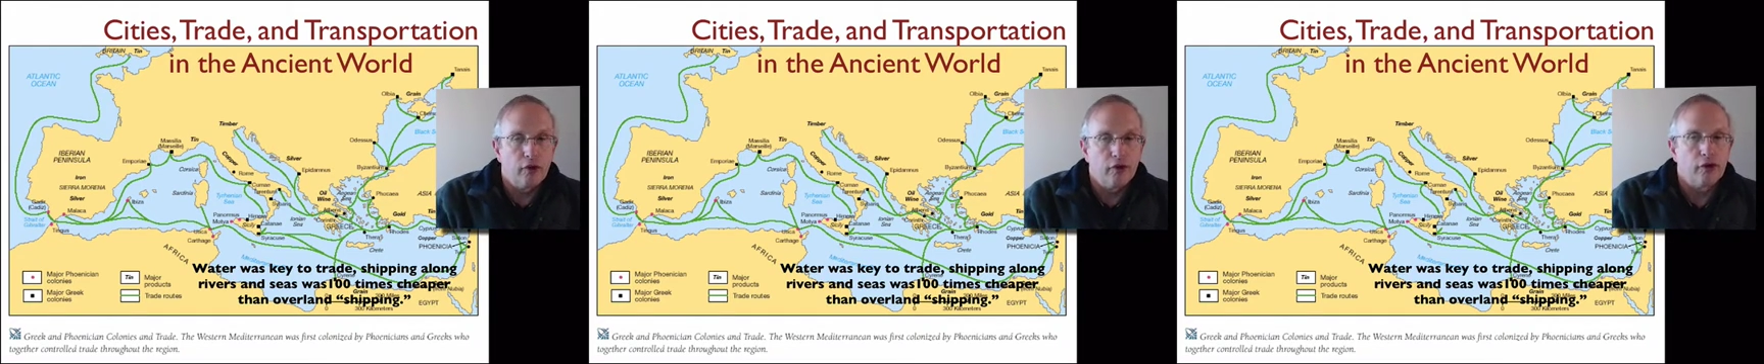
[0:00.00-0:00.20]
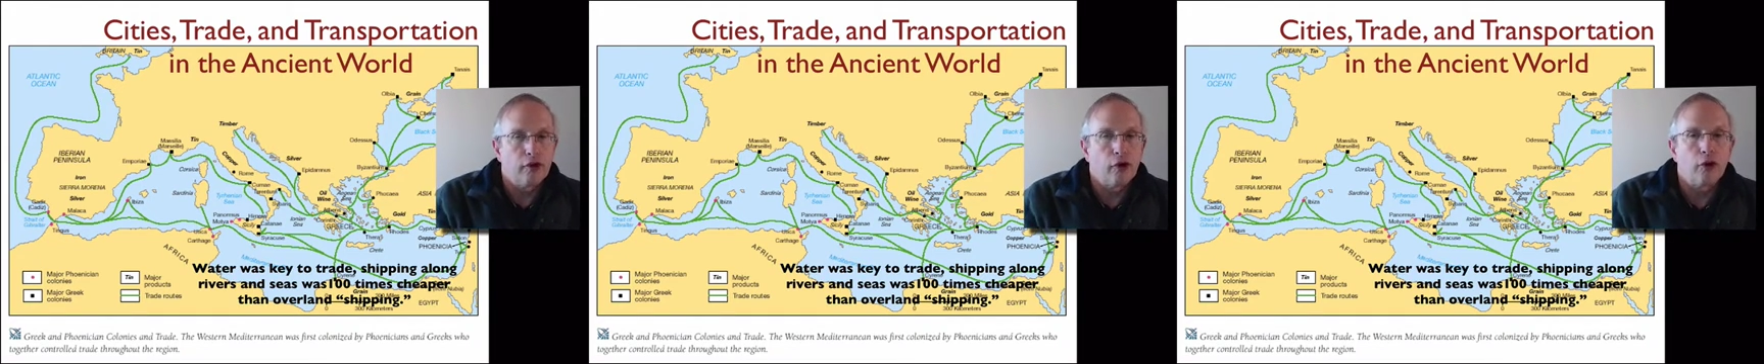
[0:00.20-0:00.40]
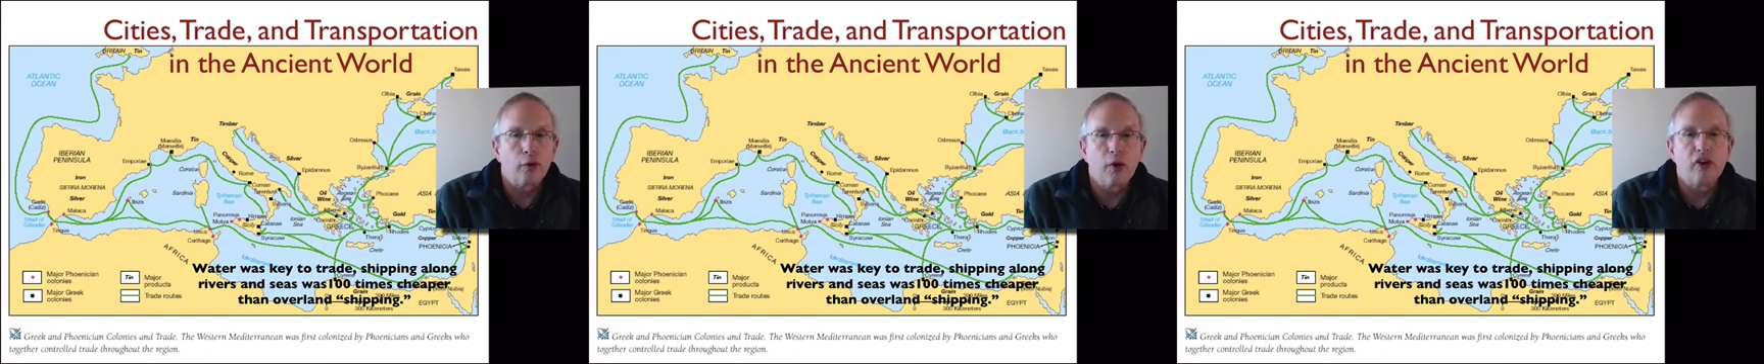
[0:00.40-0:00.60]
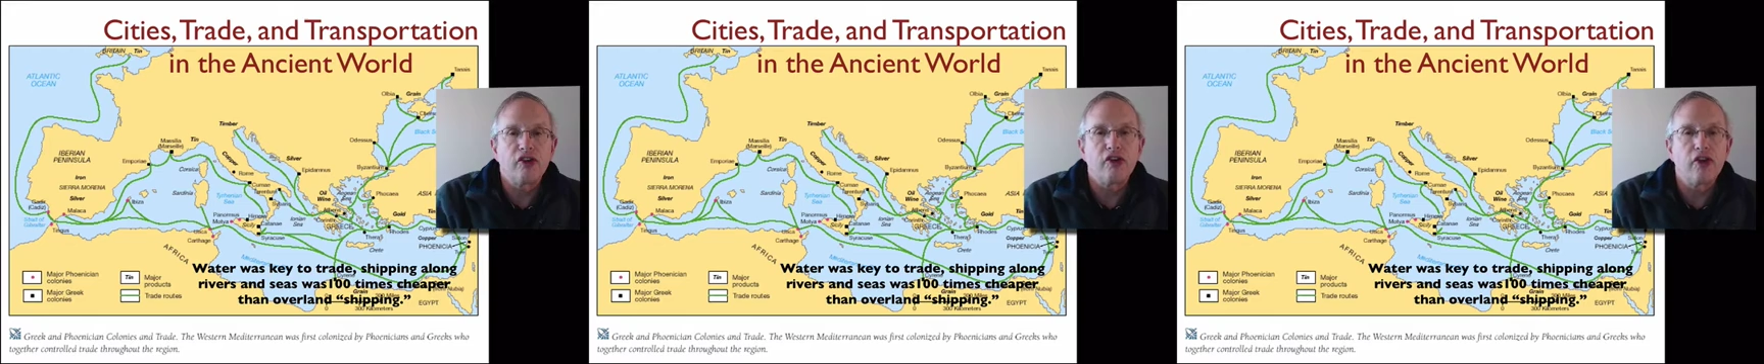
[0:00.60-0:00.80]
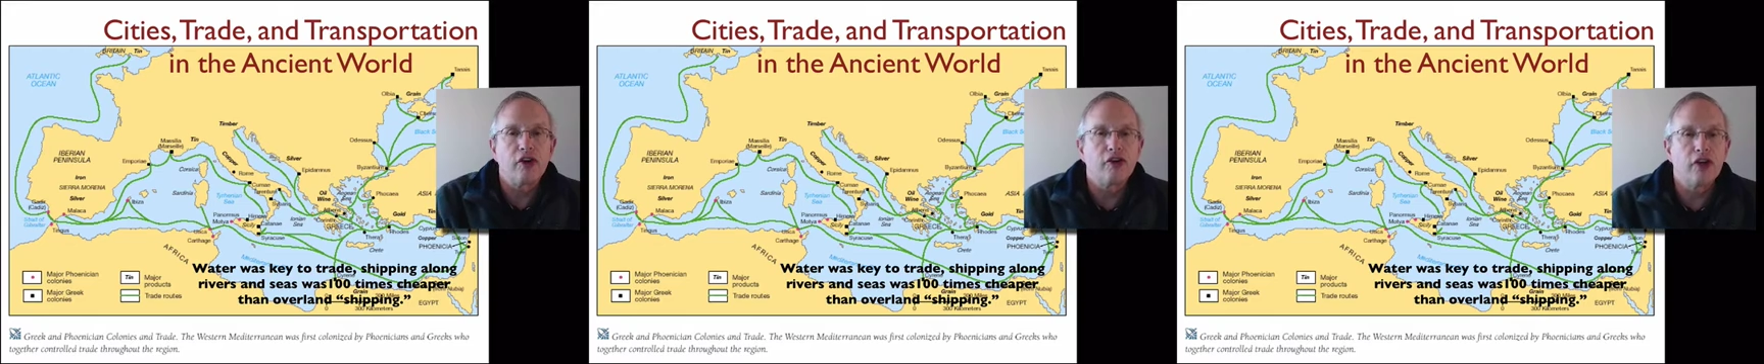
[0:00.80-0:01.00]
So the
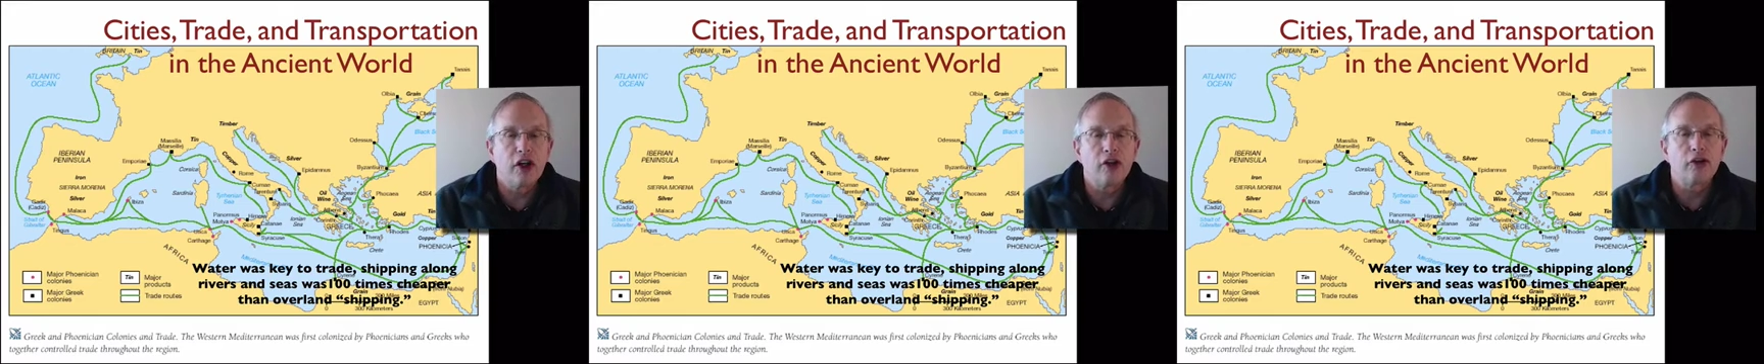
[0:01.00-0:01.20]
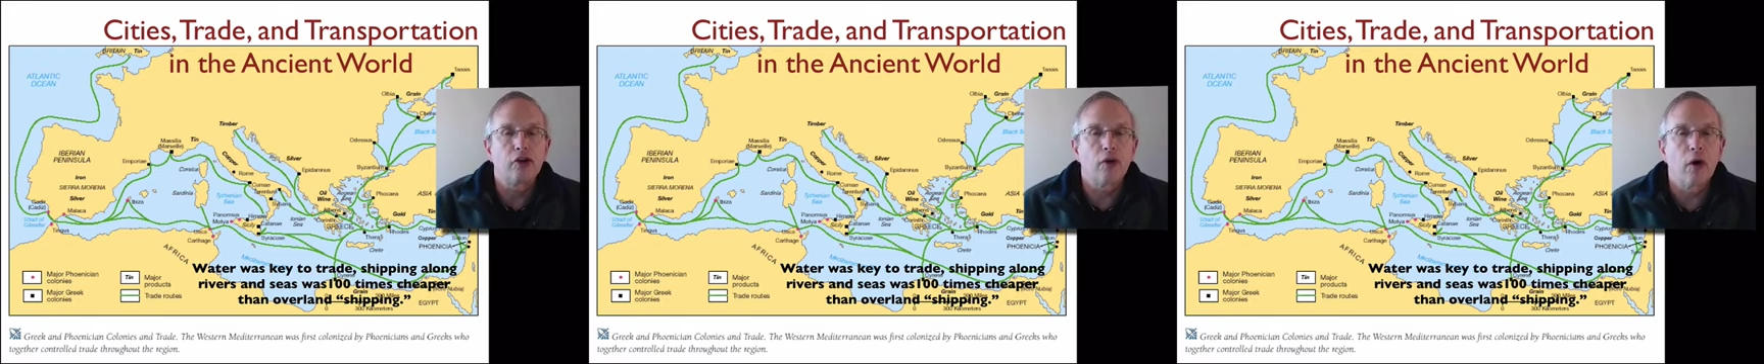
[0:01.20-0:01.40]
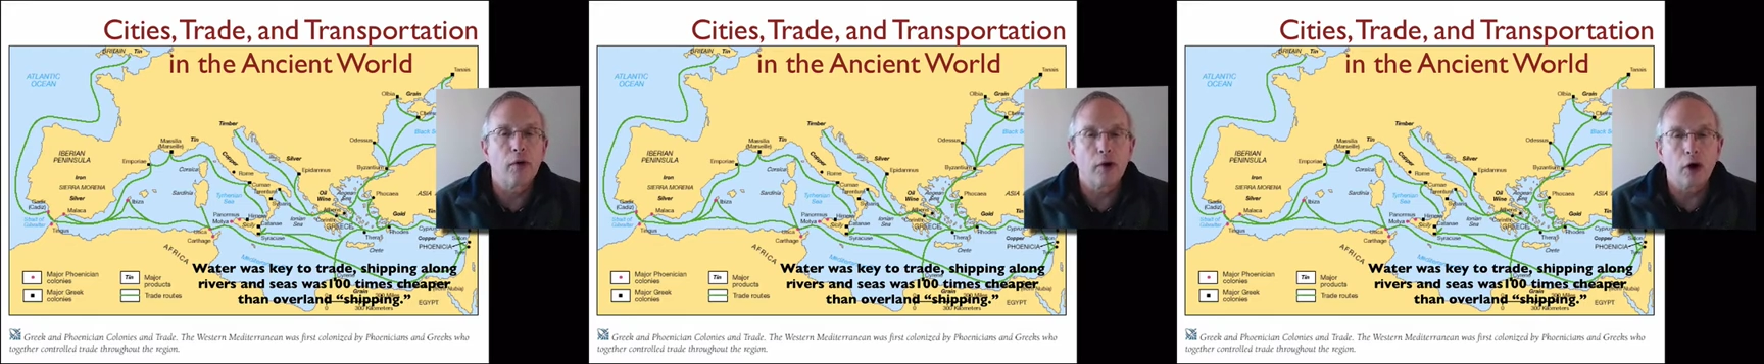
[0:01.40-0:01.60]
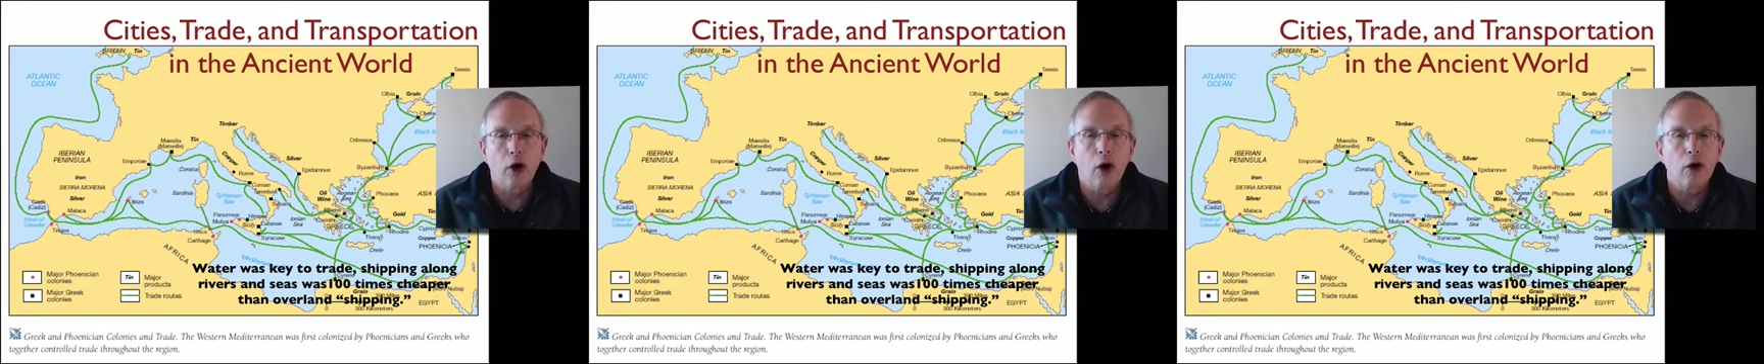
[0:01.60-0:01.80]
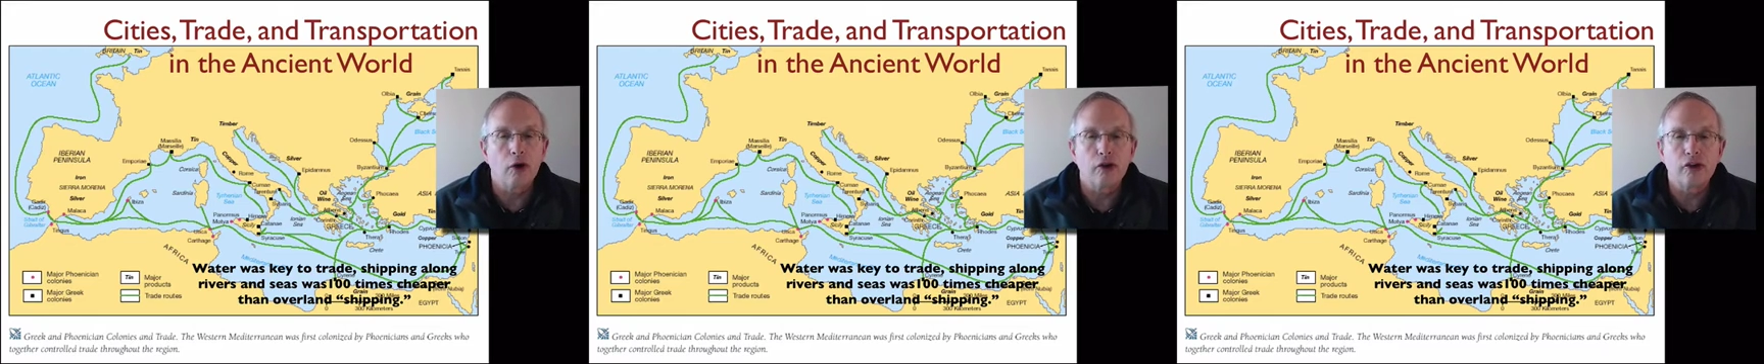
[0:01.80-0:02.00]
reason the cities are on the
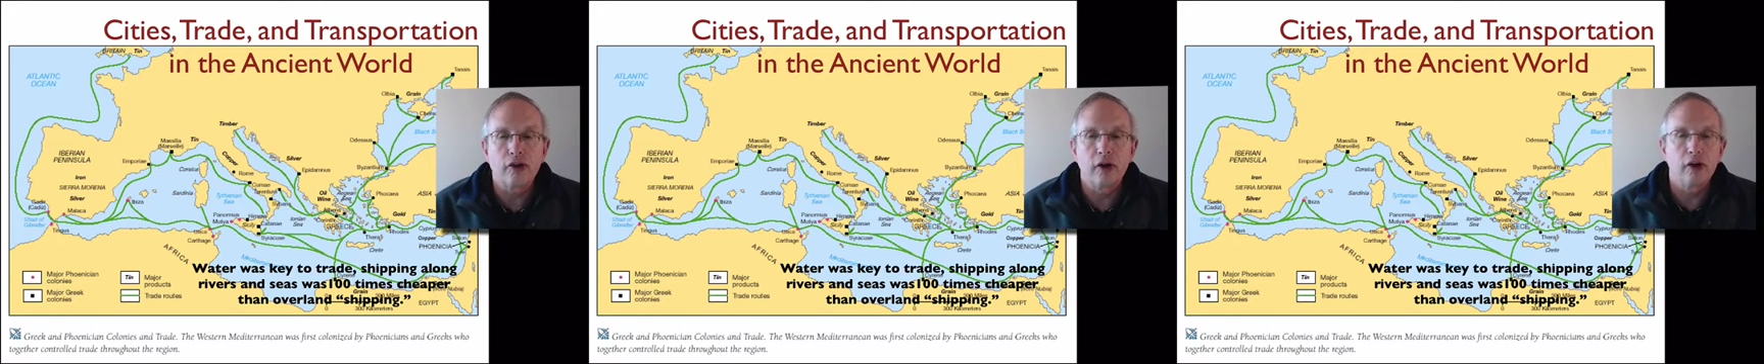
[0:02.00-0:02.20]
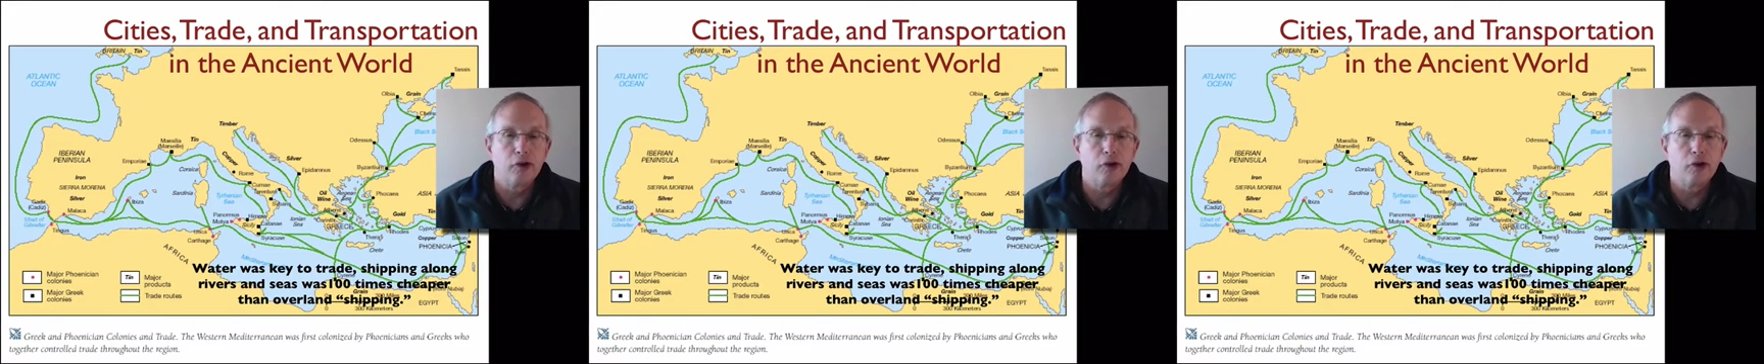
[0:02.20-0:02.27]
coast is